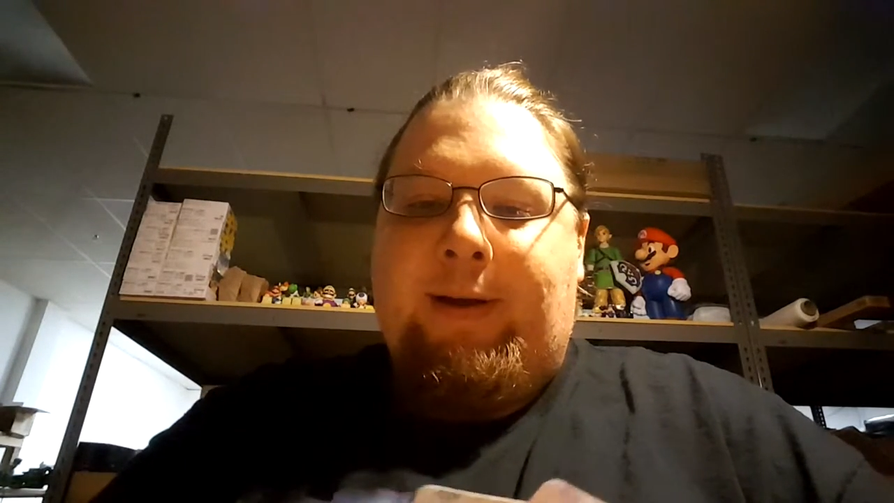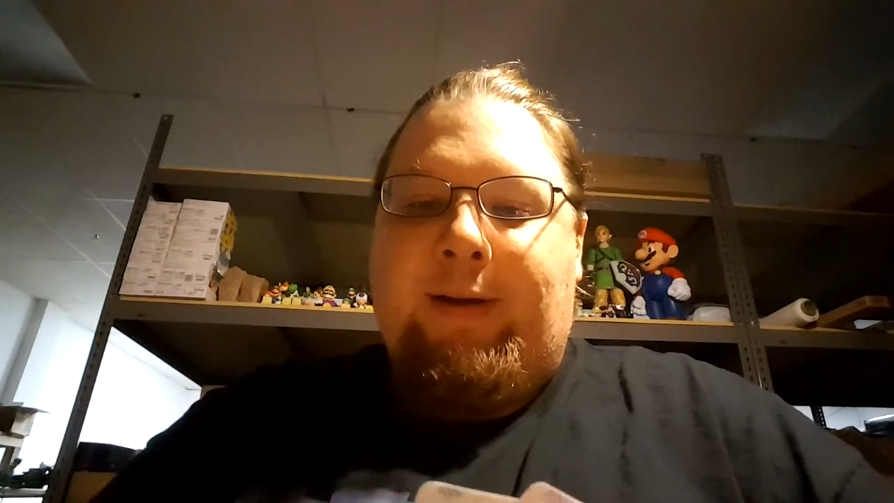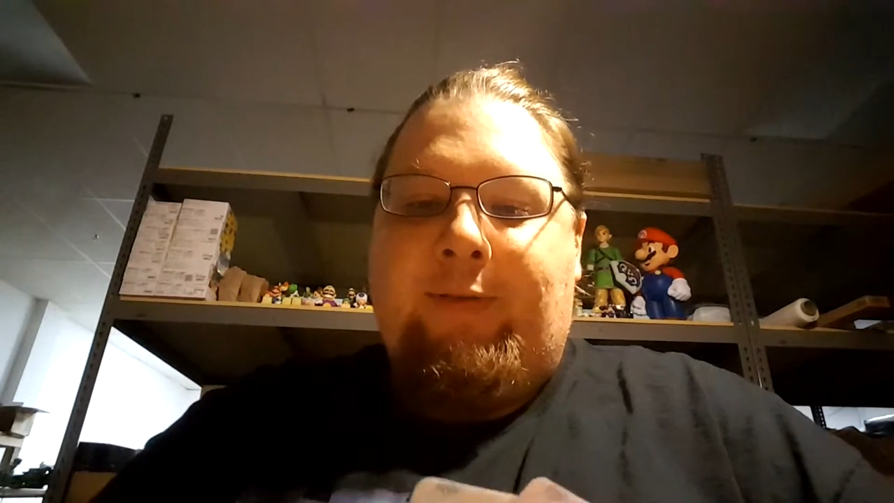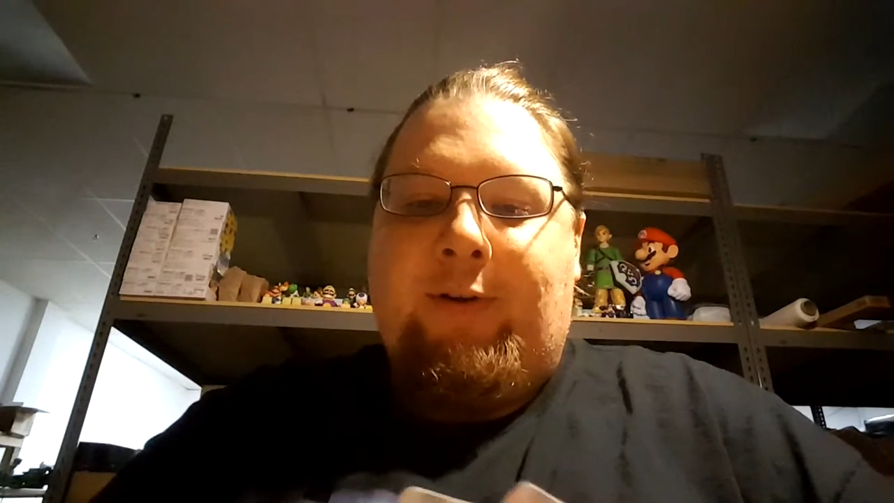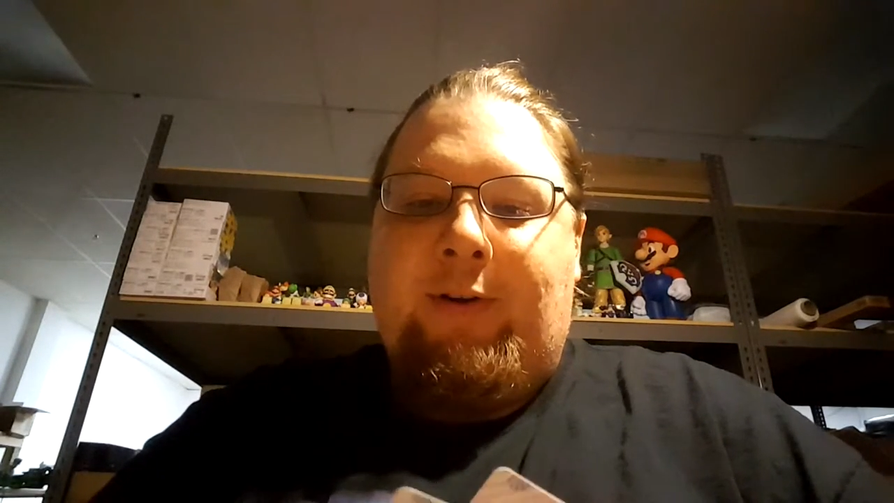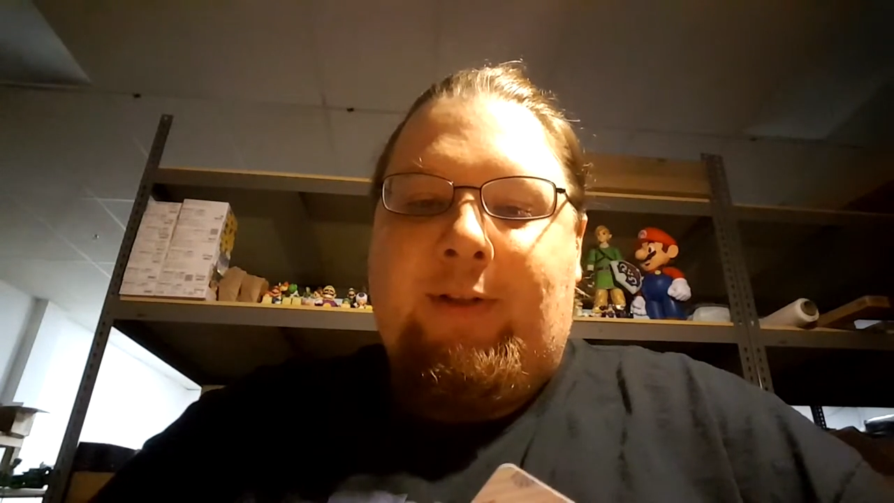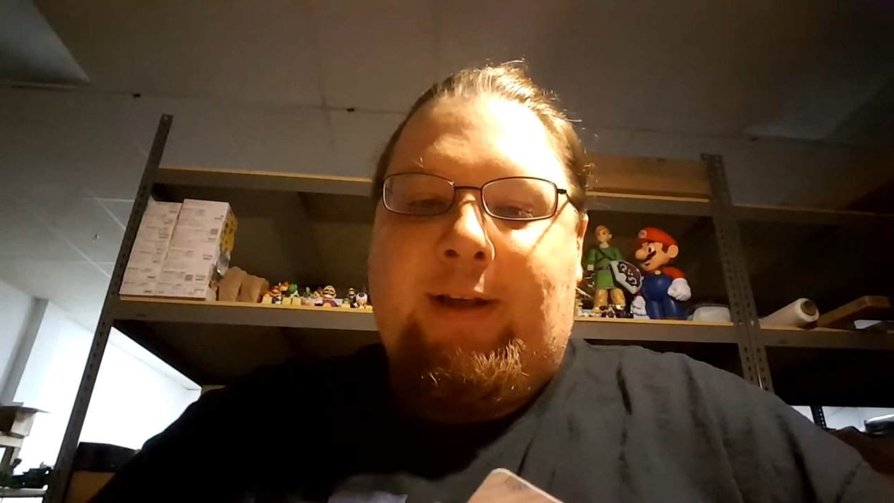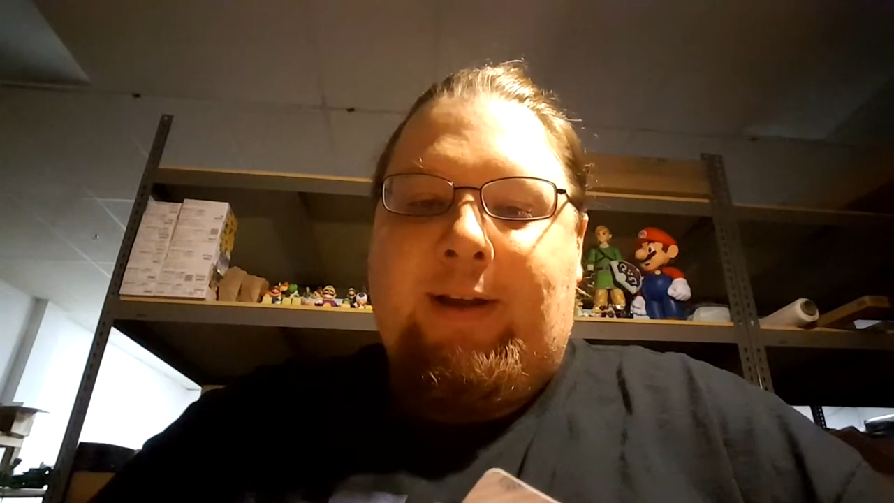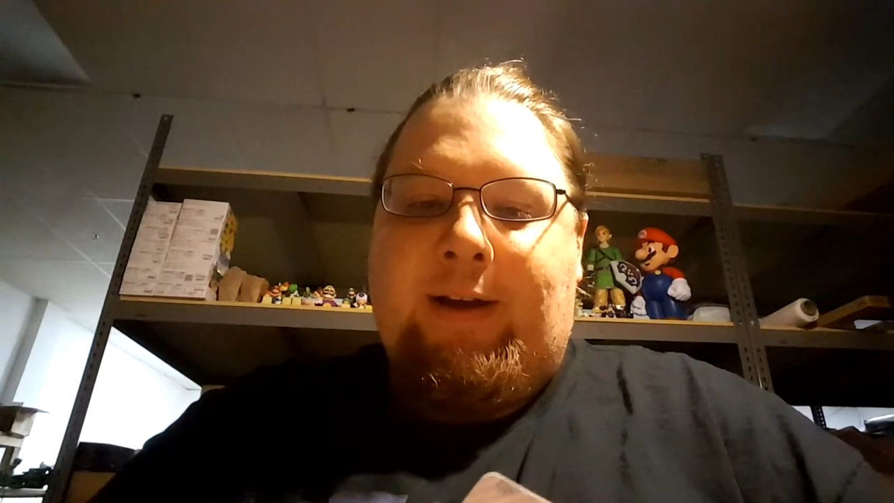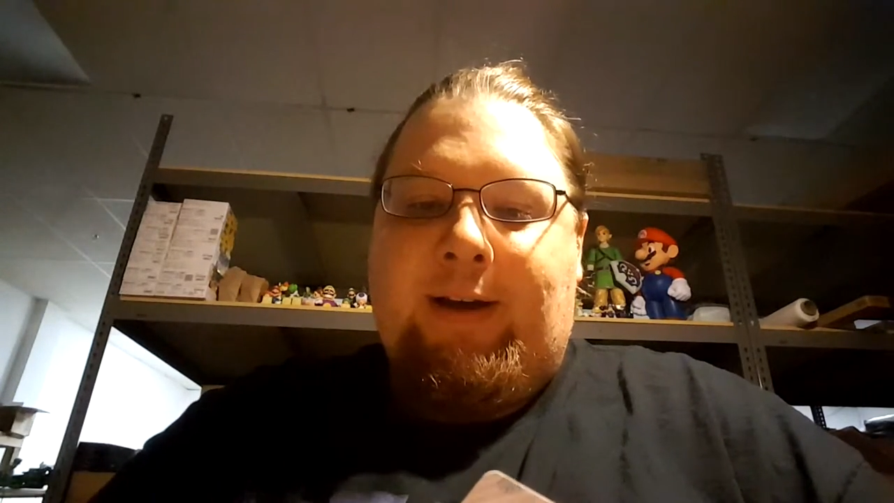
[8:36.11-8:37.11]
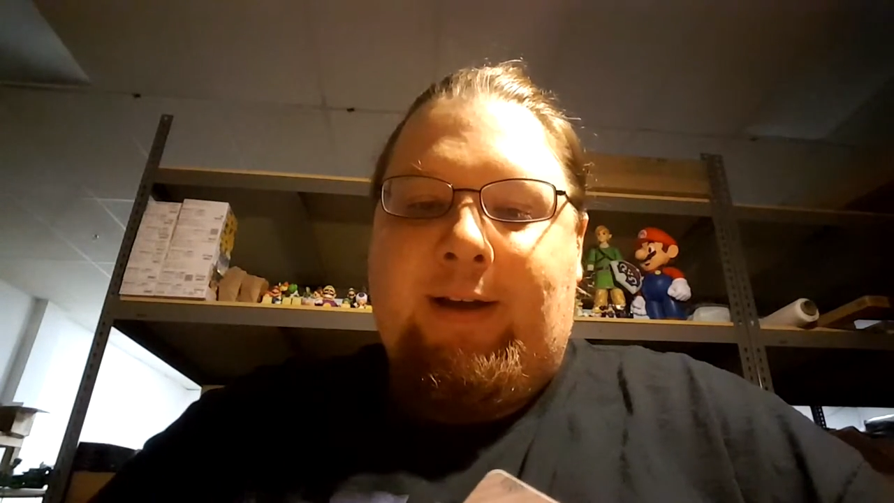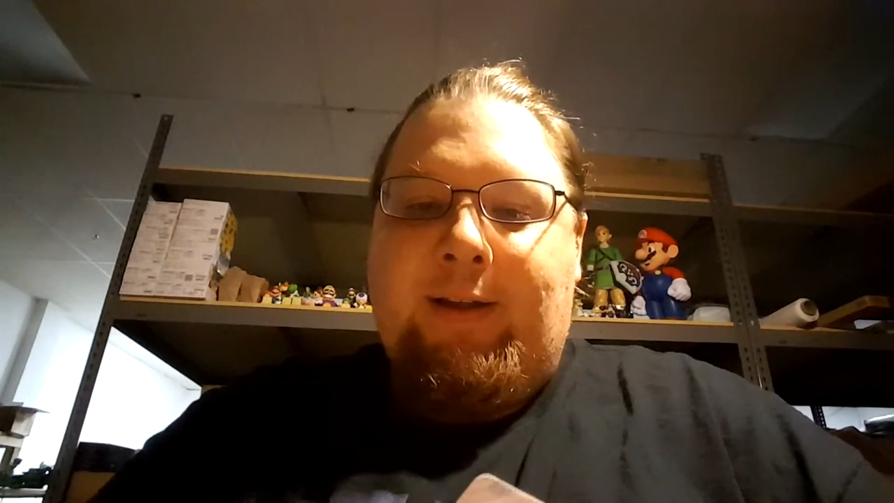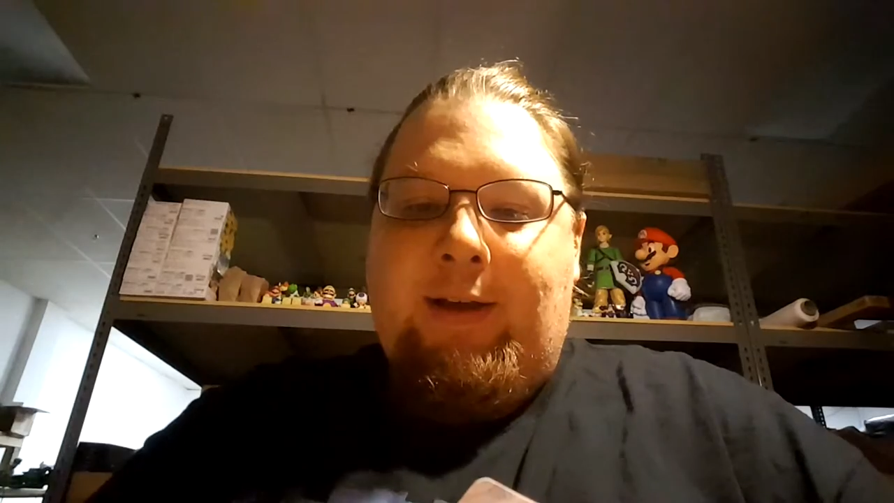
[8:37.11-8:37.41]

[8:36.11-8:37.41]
I've heard that uh,